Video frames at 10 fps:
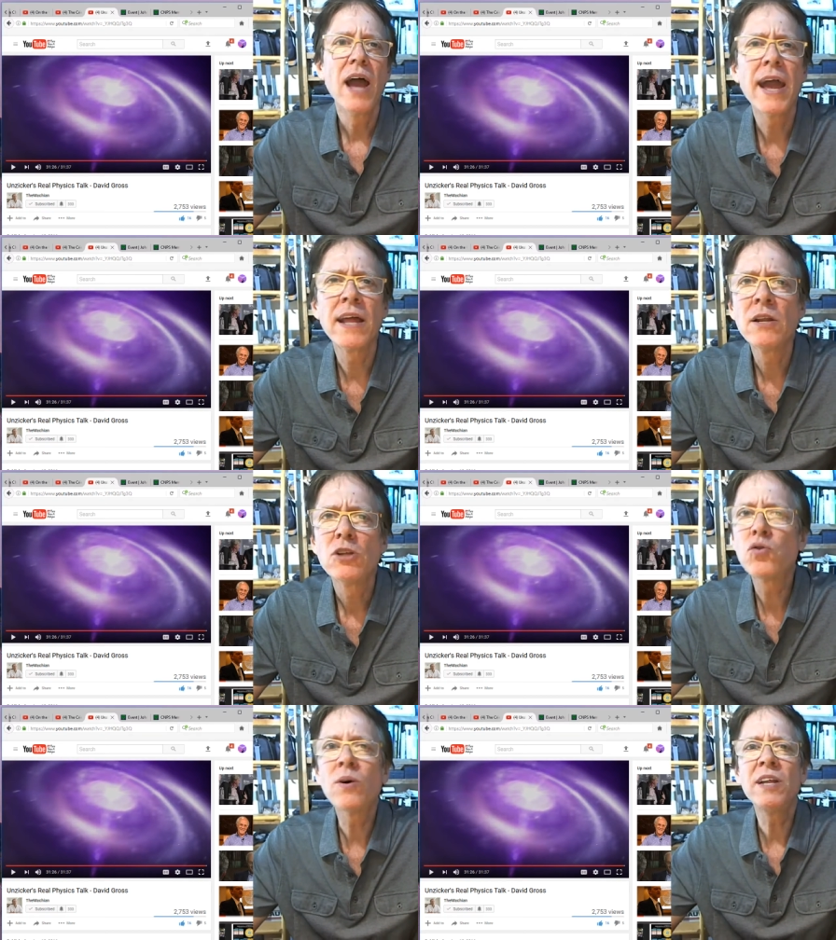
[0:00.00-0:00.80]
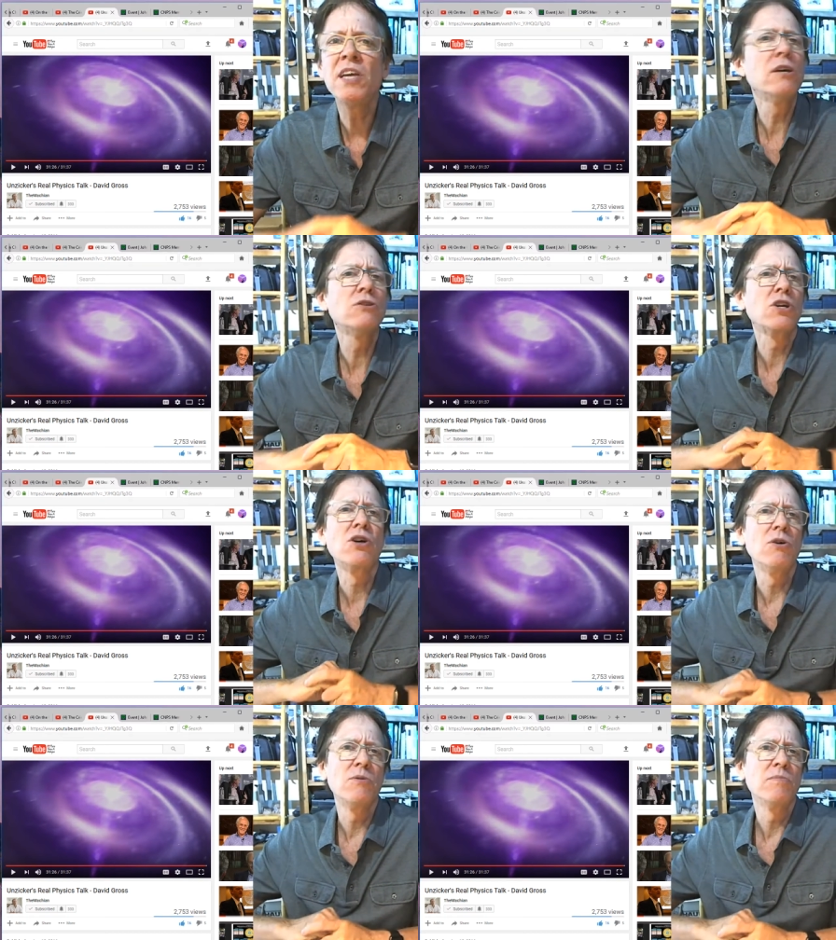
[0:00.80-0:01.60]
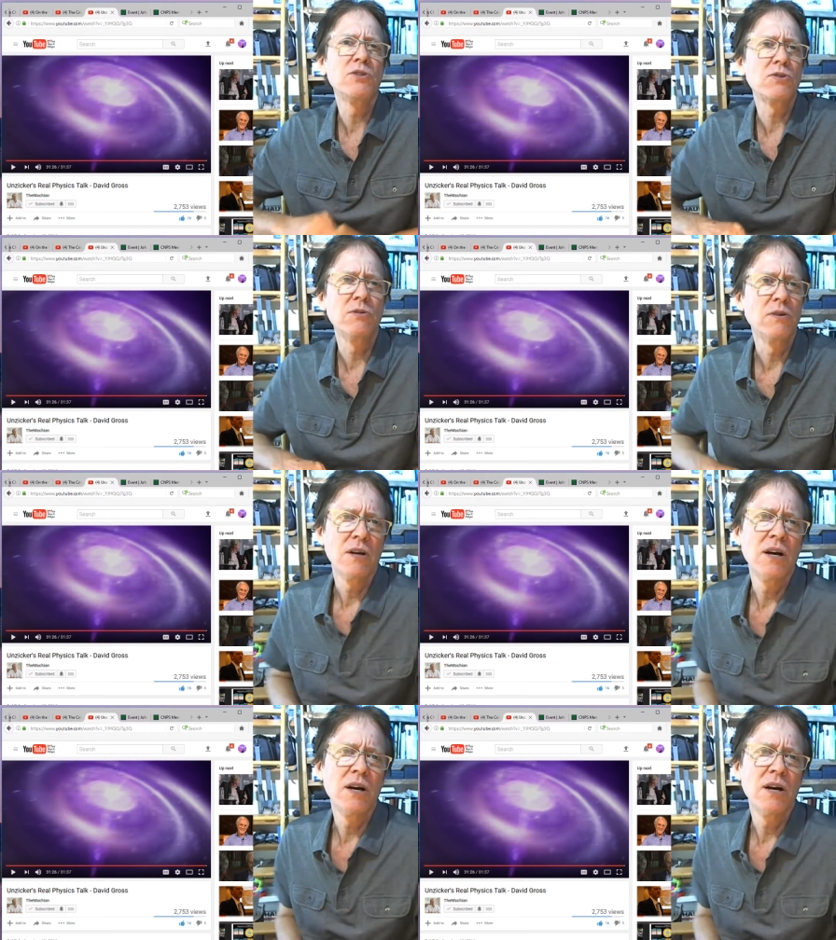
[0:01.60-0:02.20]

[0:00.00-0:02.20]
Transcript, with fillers: And 20 years ago, Mr.